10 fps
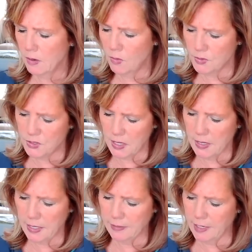or
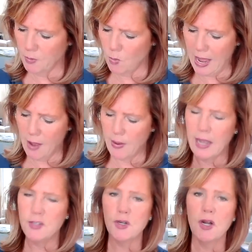Sun in Libra. Wow, I
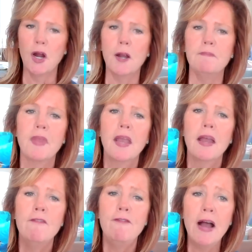got your card.
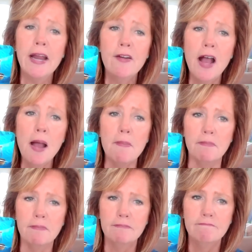Fired up.
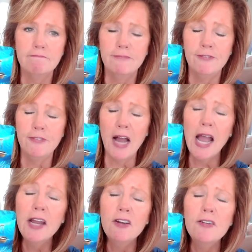
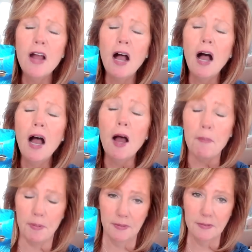Fired
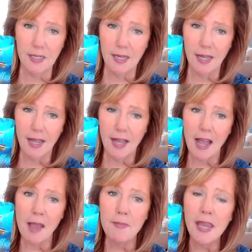up.
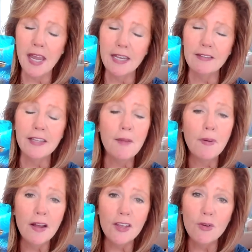I mean,
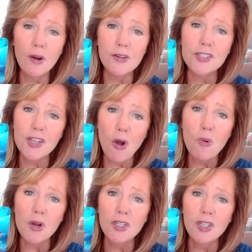Libra, you are
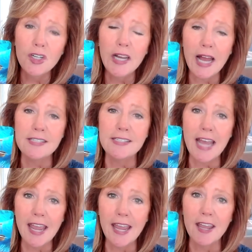so good at
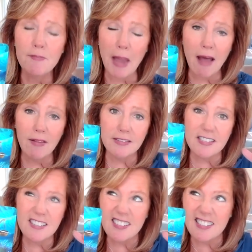staying
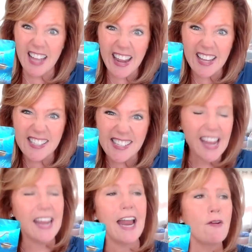balanced, steady
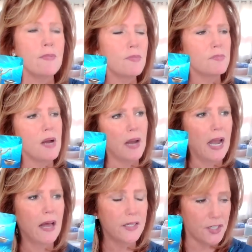state. I remember my
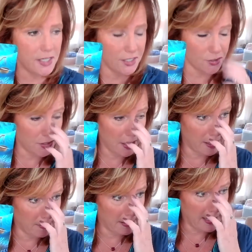biology teacher
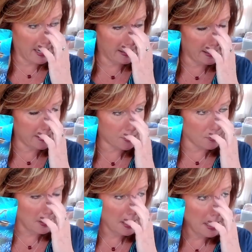talking about that in high
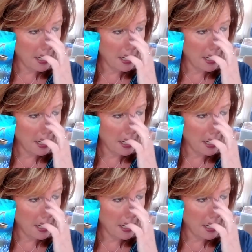school